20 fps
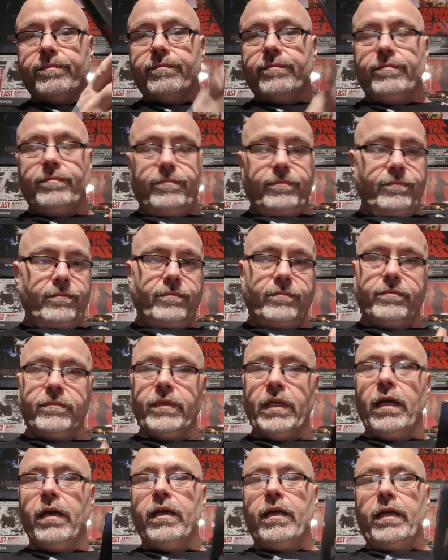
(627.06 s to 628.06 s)
and
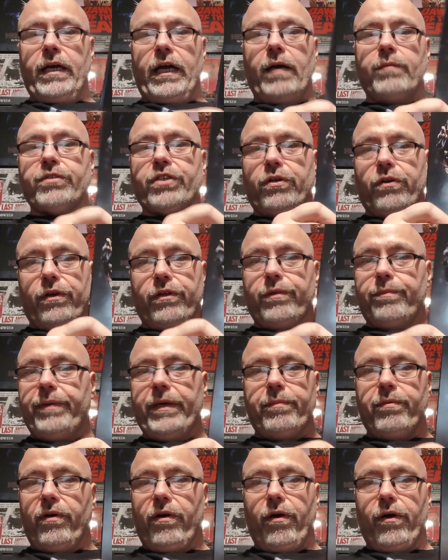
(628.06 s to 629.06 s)
I'm sure other
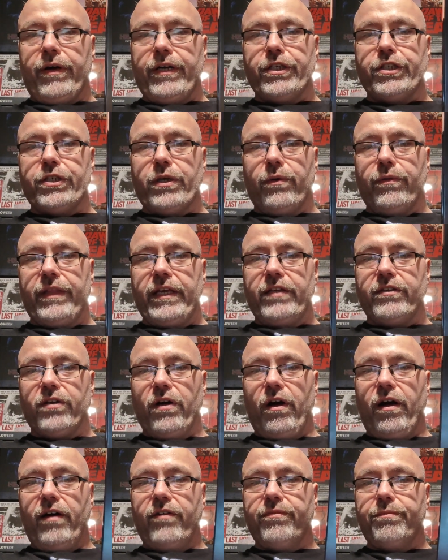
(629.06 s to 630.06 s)
people already showed these
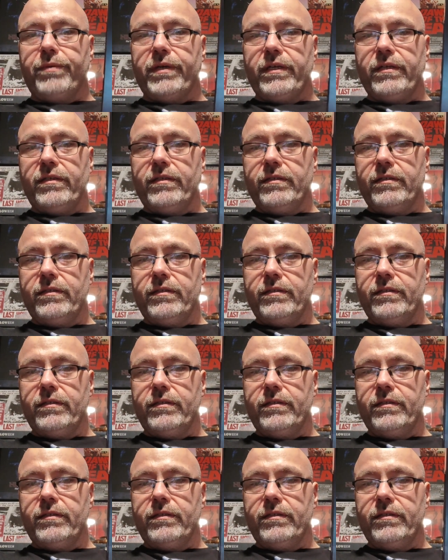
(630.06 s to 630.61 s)
off, but